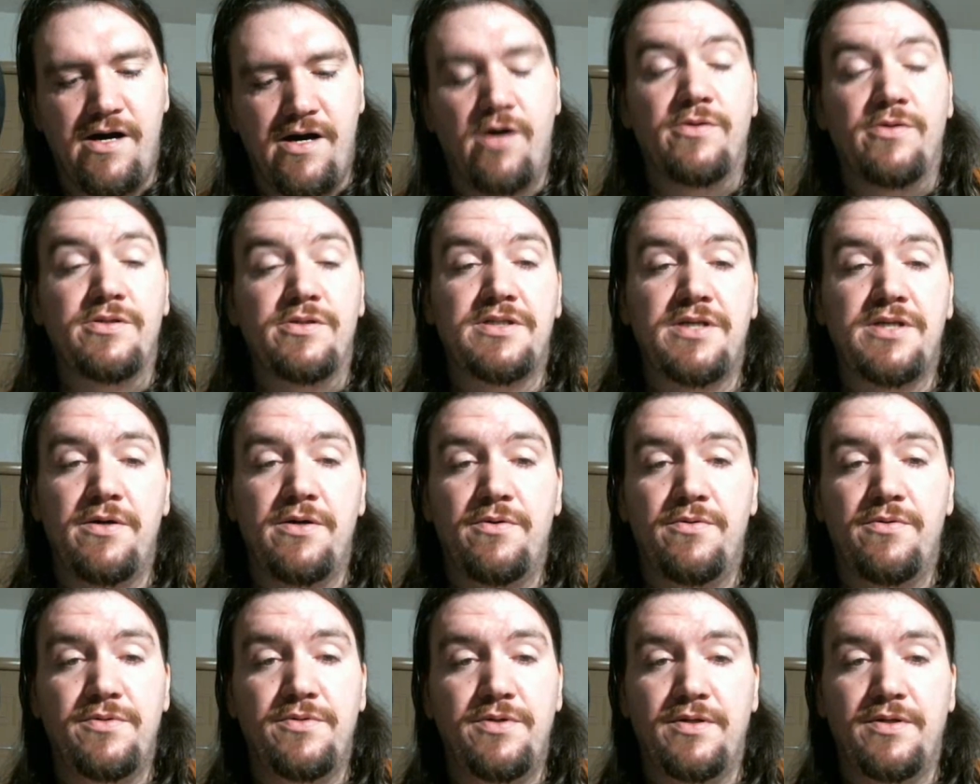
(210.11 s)

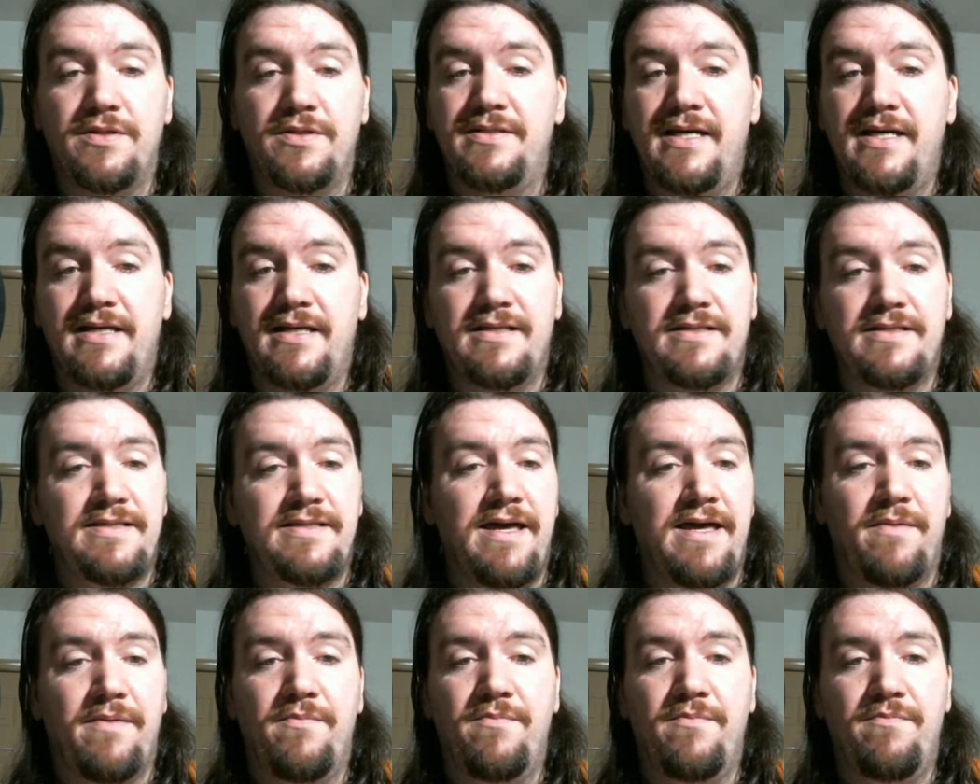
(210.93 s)
Also, you can take this
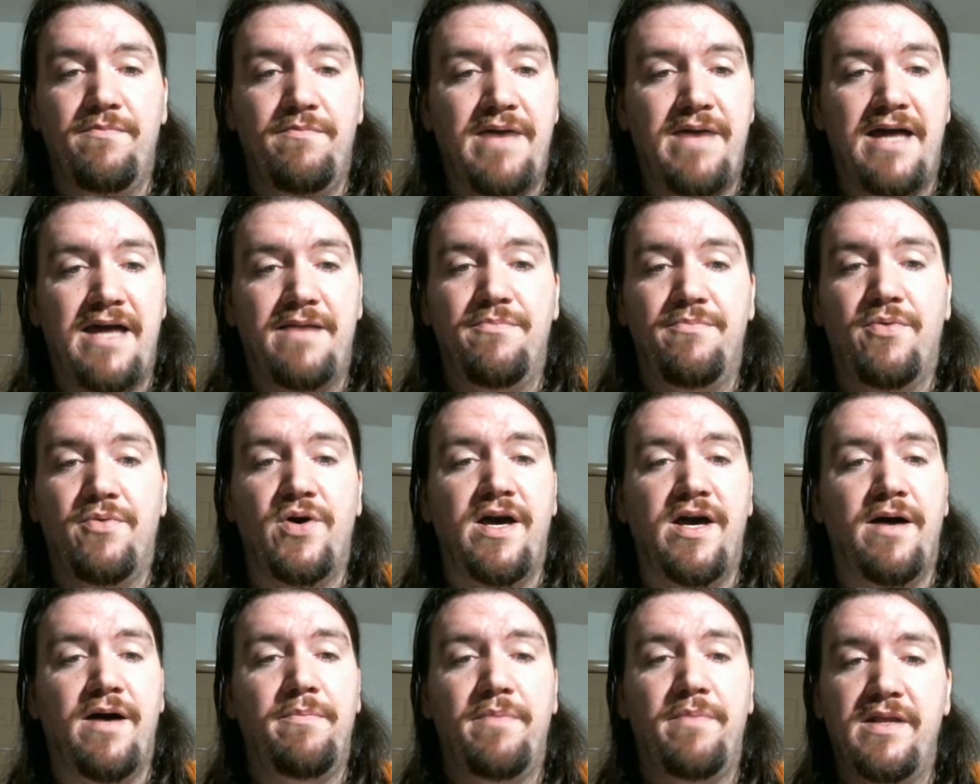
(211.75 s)
thing bad
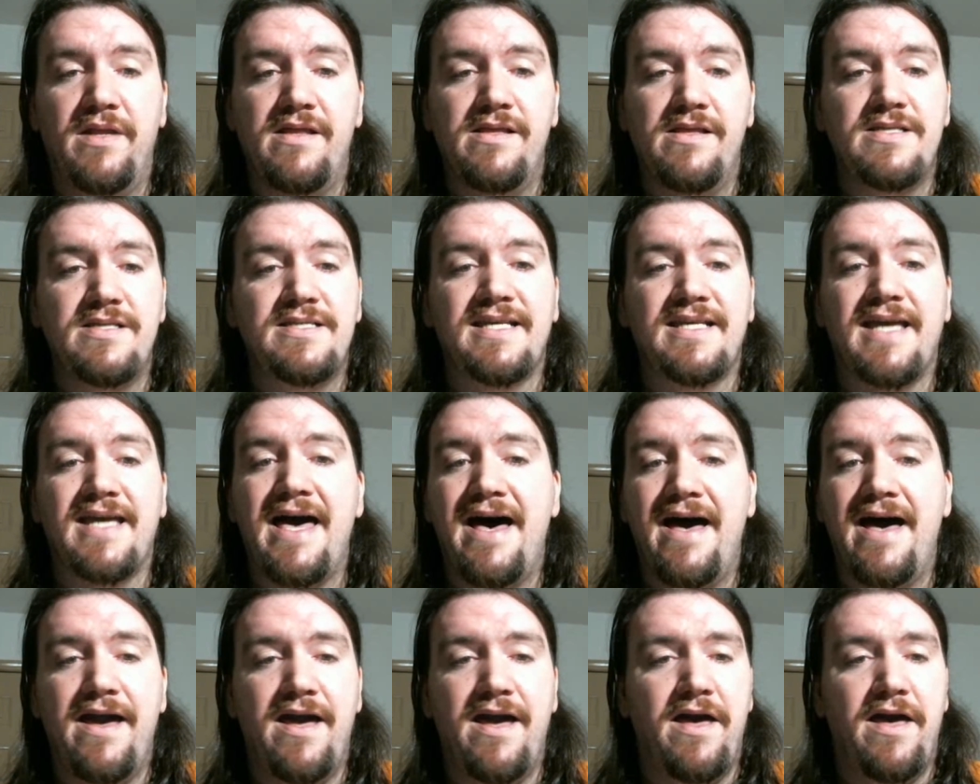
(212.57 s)
boy up into the
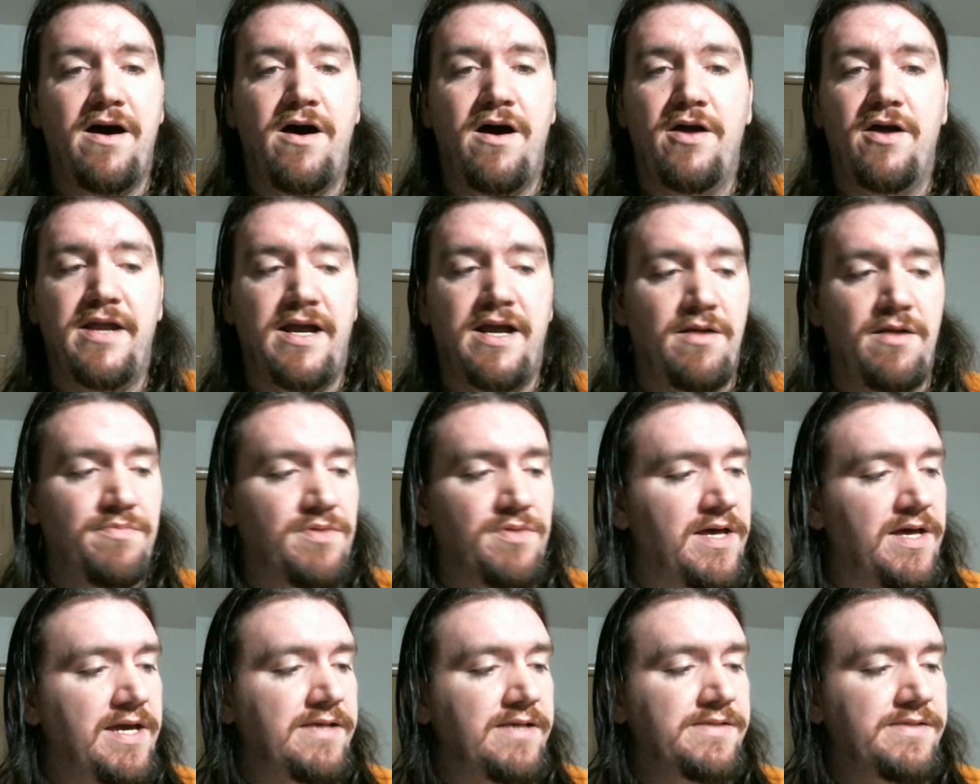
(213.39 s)
sky on
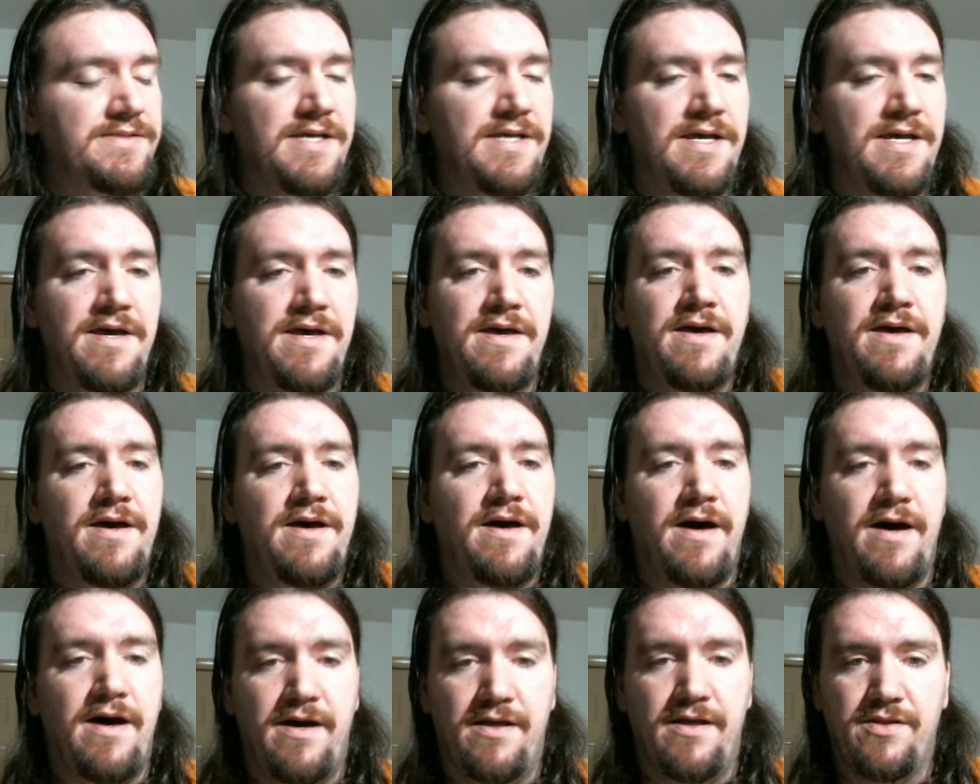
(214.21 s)
airplanes.
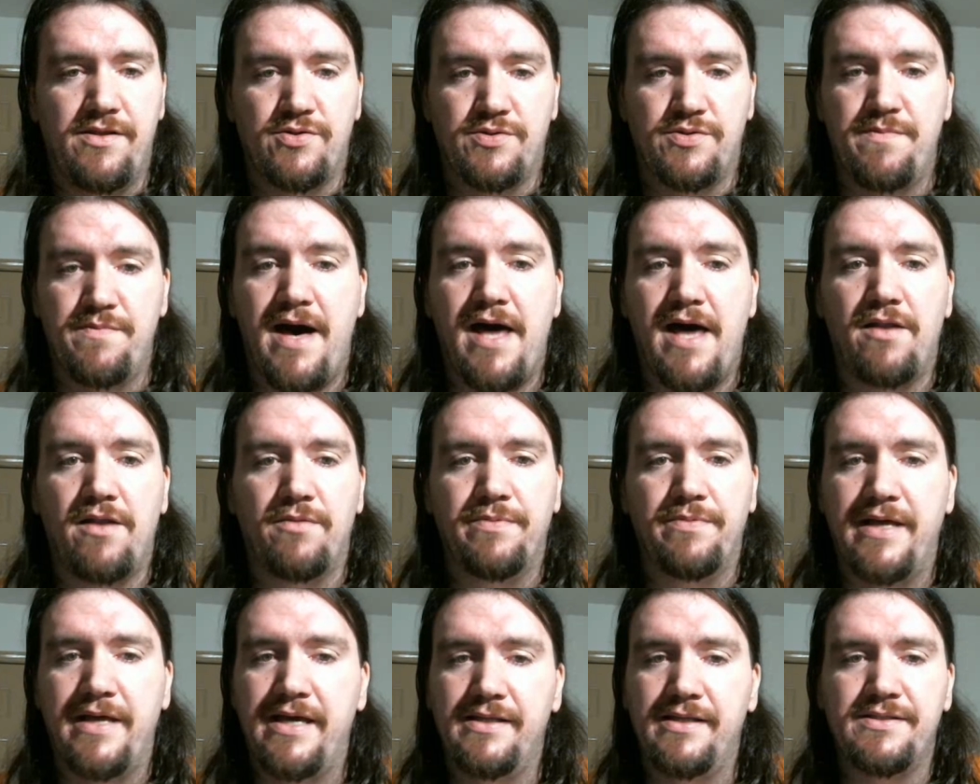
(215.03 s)
Those
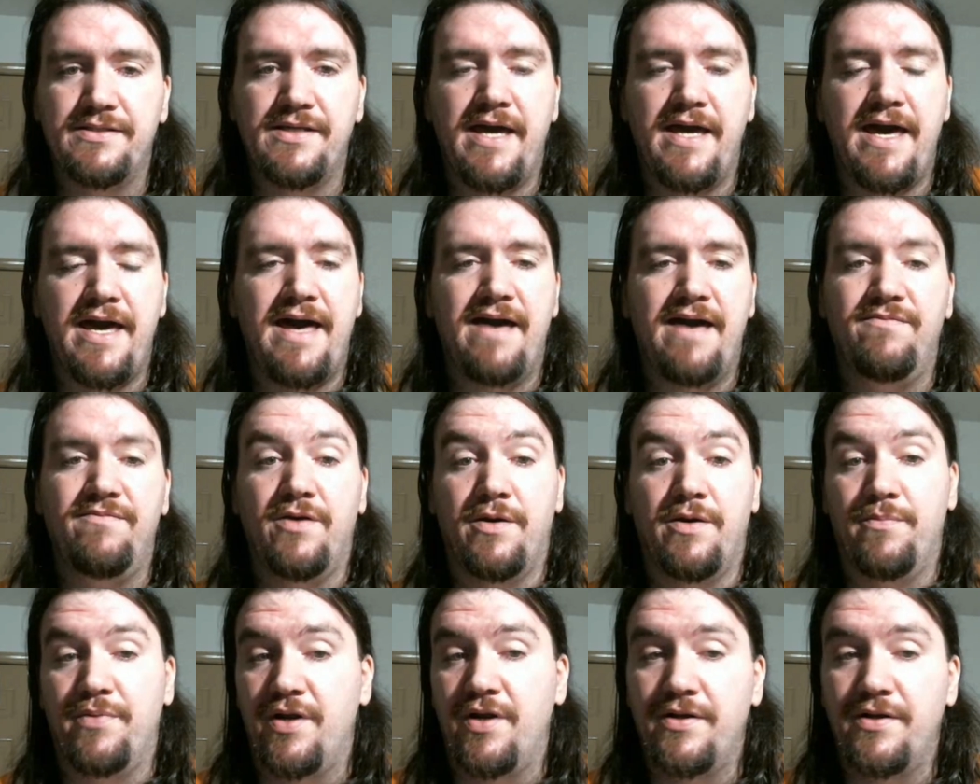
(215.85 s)
model planes you have,
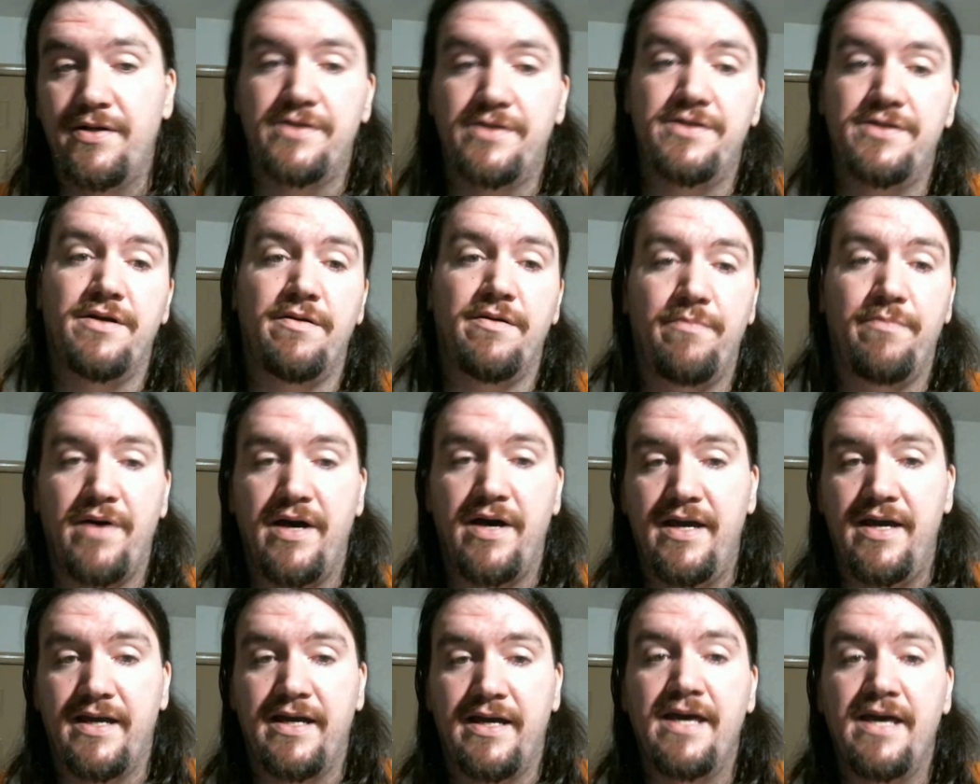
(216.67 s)
you can put on your dirt
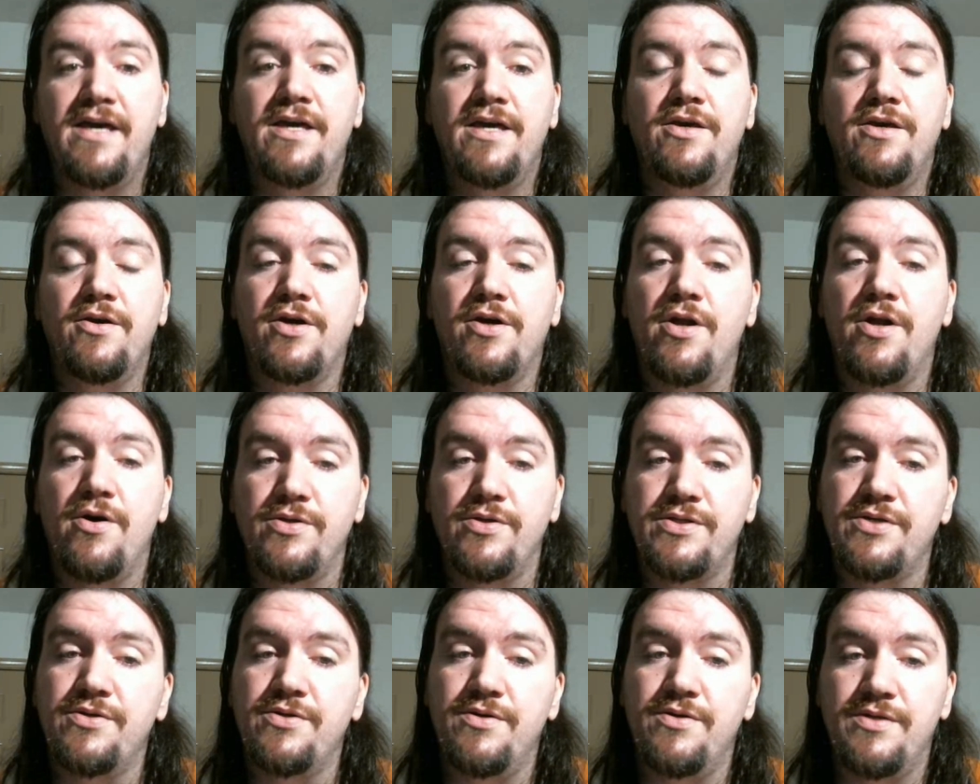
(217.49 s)
bike. You can
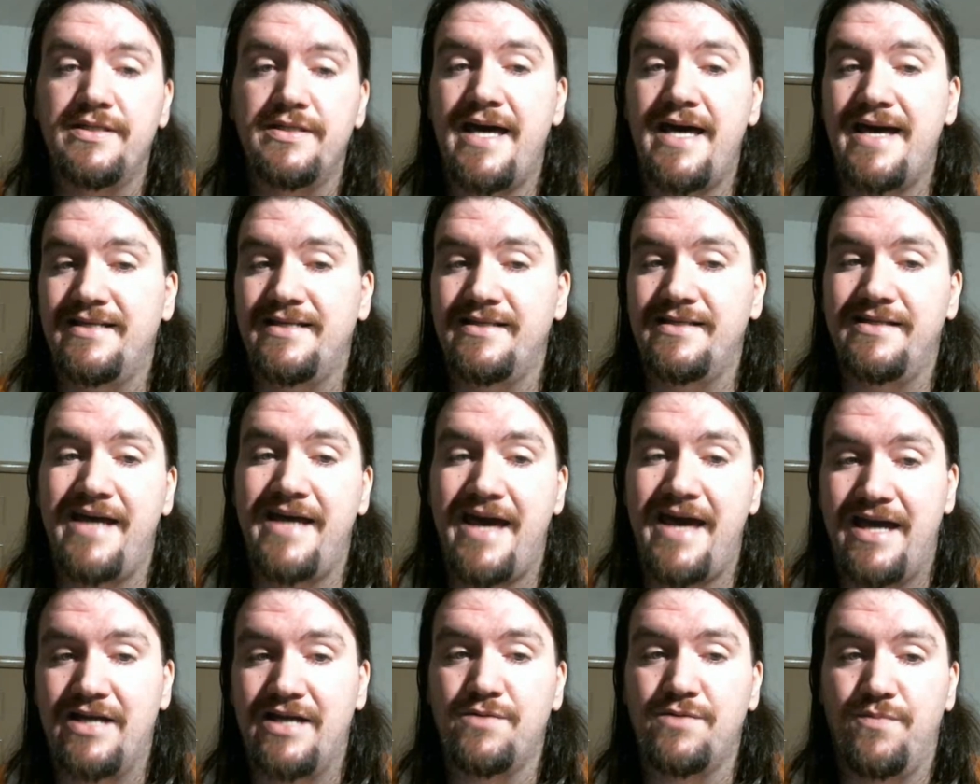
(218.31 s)
also use it as a
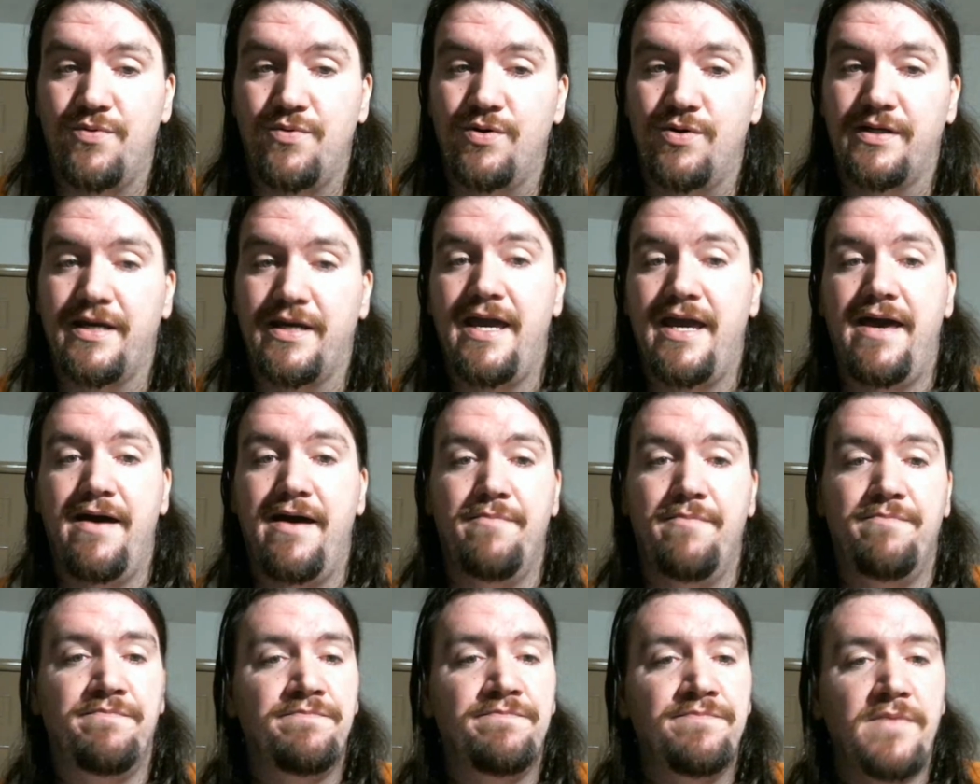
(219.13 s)
dashboard
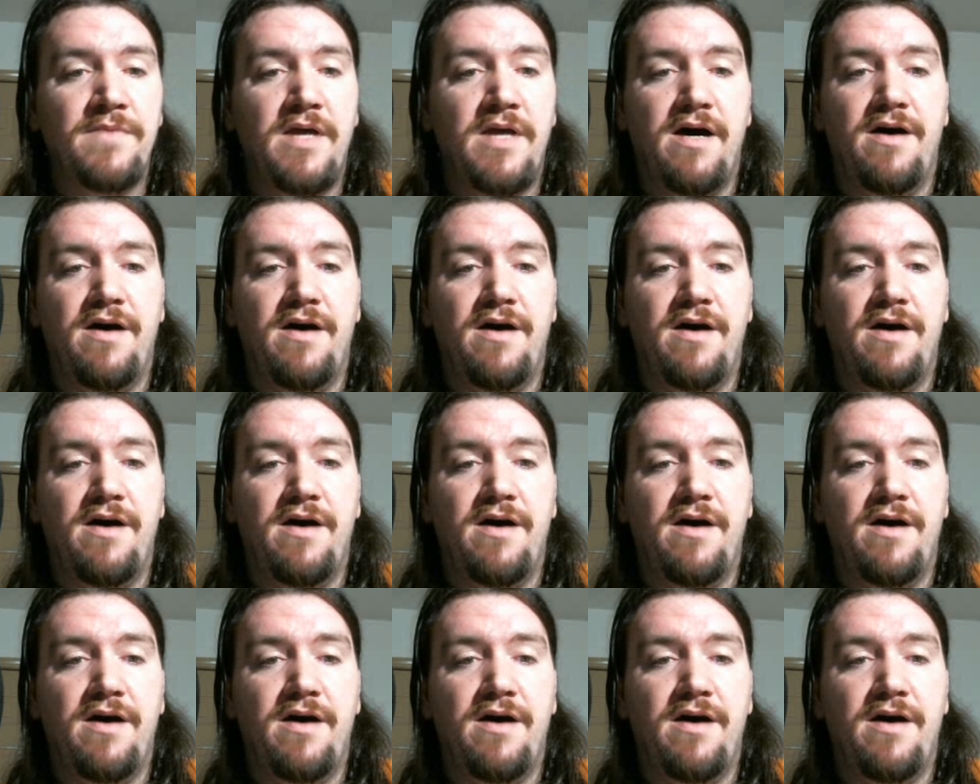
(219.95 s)
cam